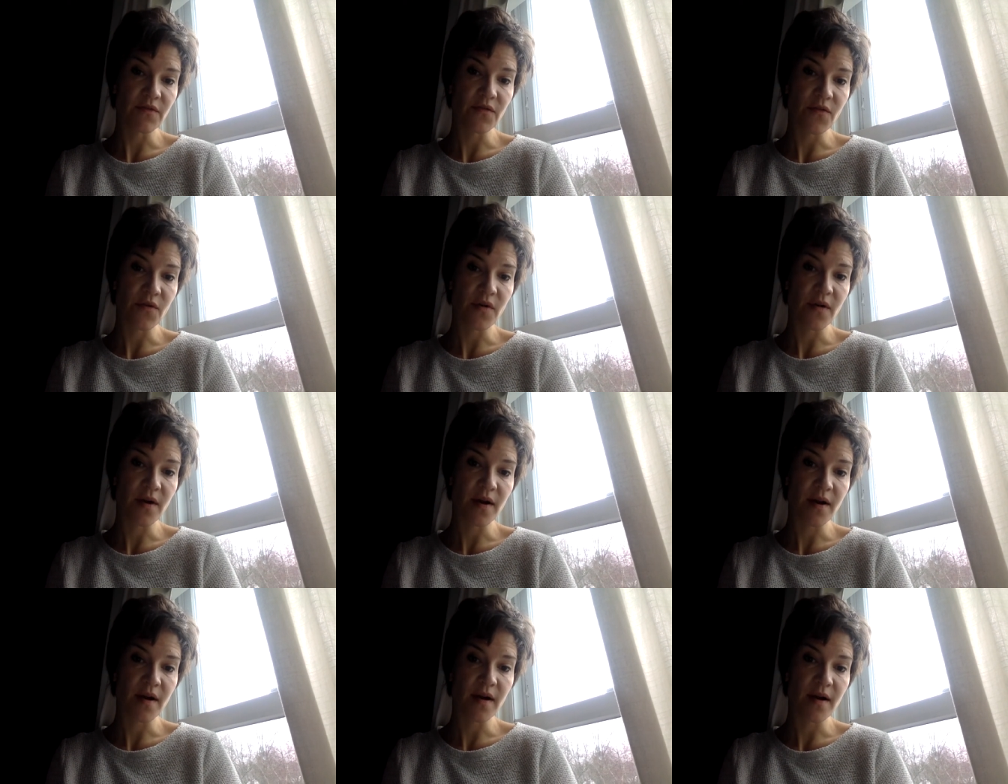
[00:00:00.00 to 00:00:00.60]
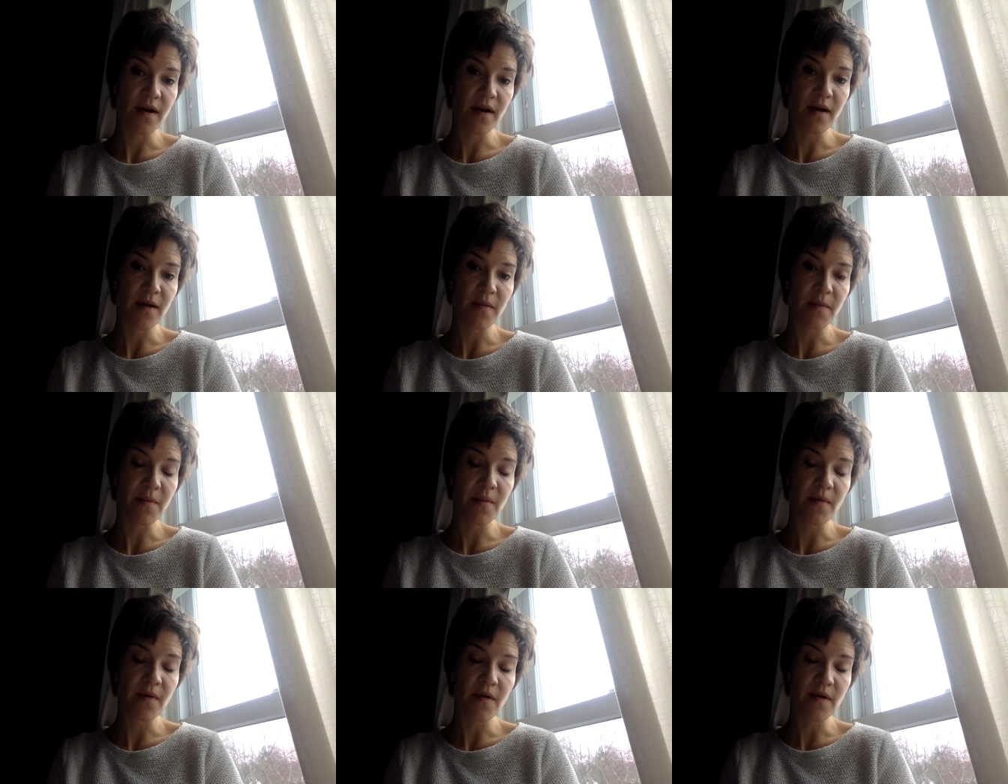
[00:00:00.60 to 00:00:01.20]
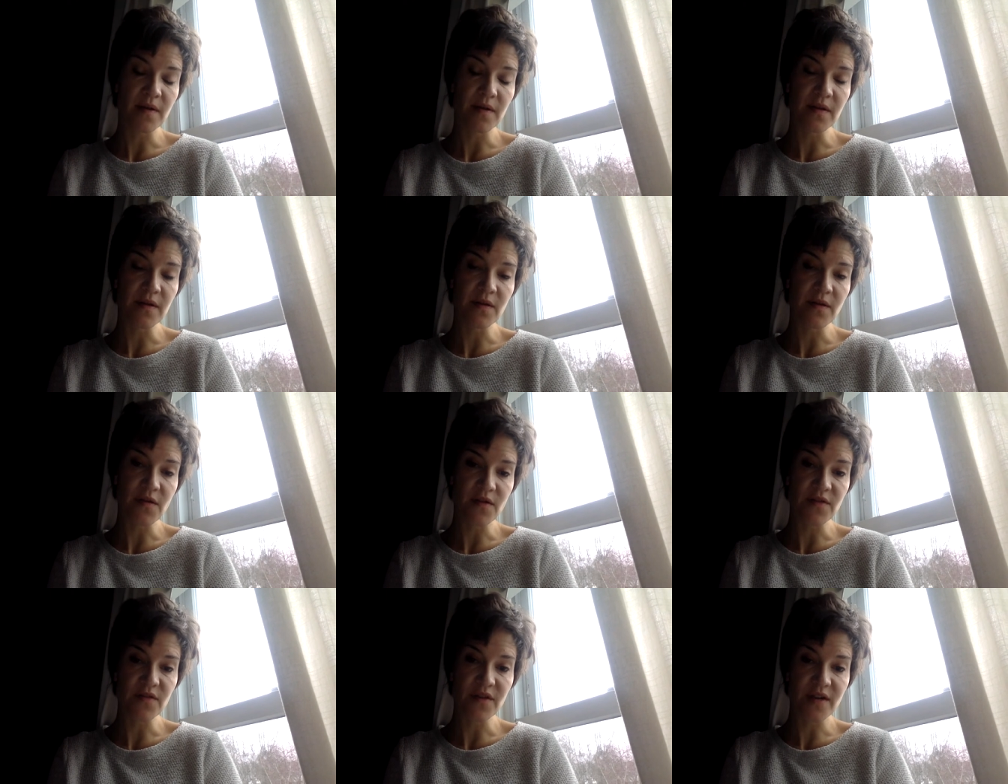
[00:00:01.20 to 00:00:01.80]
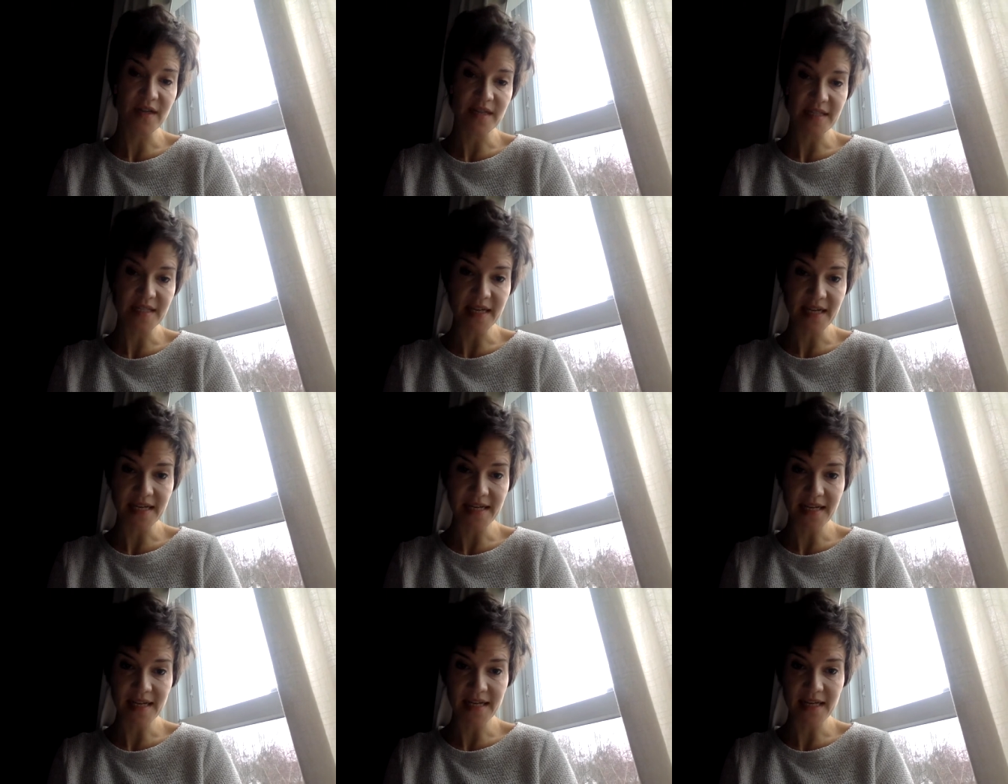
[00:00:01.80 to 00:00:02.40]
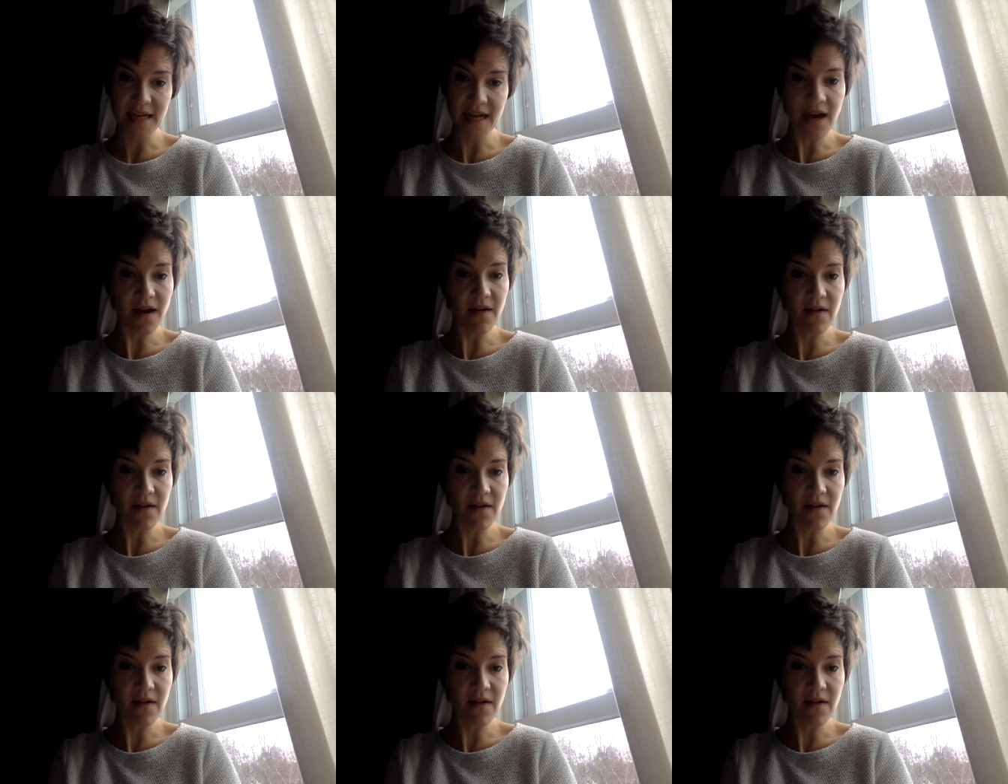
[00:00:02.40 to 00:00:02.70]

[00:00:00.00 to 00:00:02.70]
for a little over a decade now.